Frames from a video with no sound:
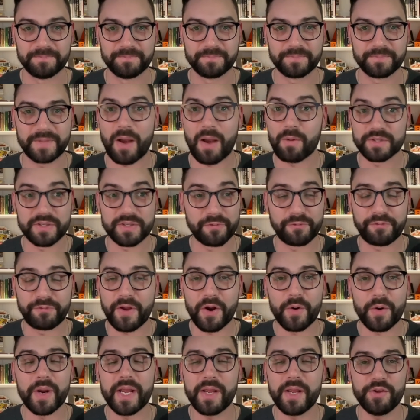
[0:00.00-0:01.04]
That was a
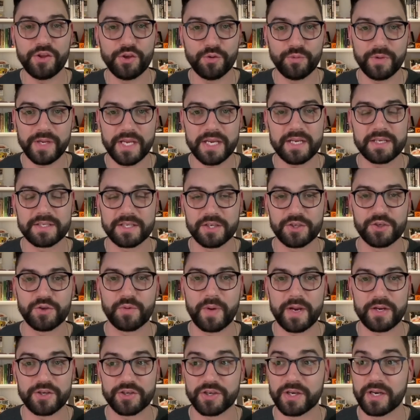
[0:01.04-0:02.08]
very unique
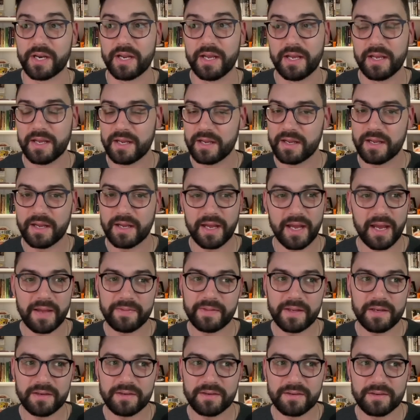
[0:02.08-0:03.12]
situation. And
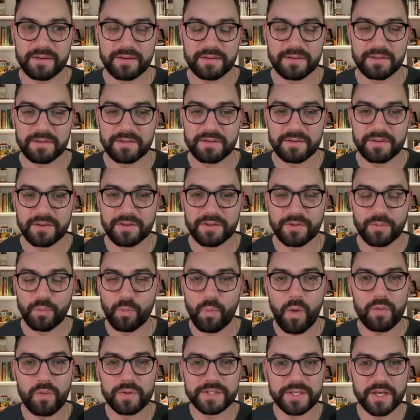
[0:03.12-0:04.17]
then
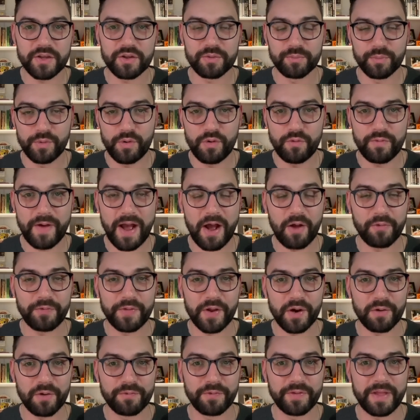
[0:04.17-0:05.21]
what was the other move out
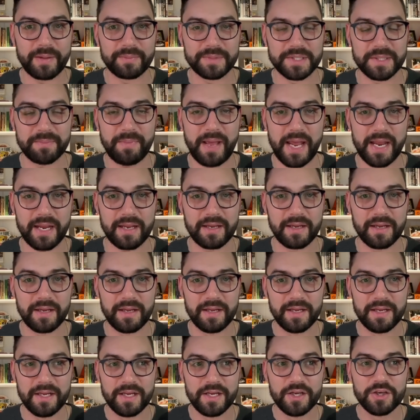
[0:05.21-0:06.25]
there for them to make?
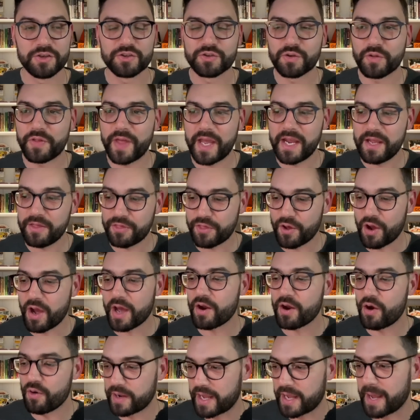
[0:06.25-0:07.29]
So they
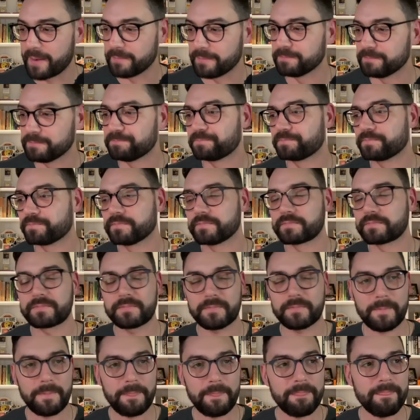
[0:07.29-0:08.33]
thought, okay,
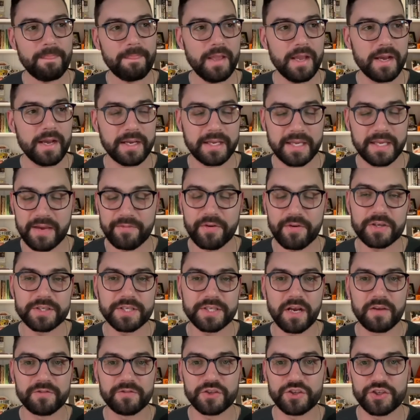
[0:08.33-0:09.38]
give
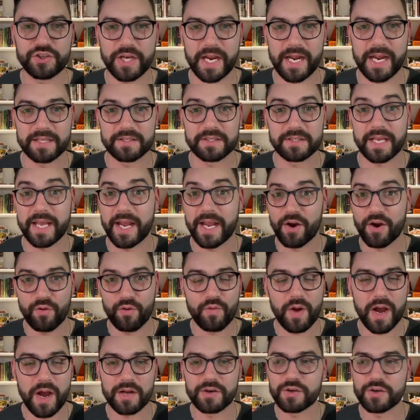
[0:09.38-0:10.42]
ourselves a chance. Aaron
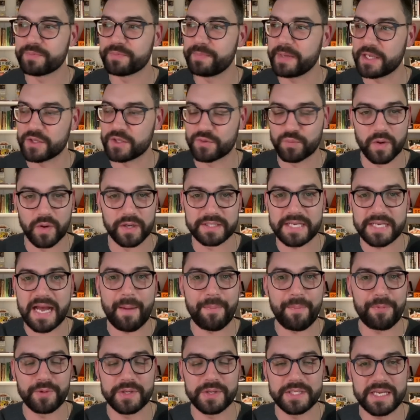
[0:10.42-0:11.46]
Rodgers means we're a
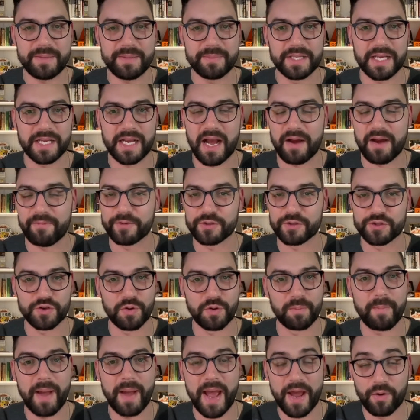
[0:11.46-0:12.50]
top three team in the conference no
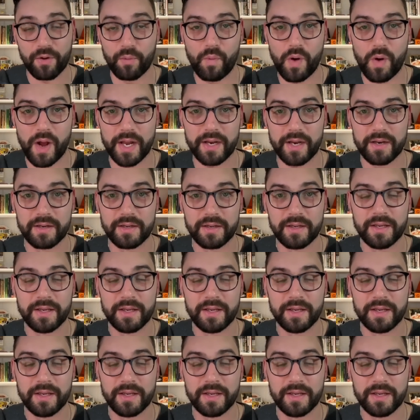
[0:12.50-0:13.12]
matter what.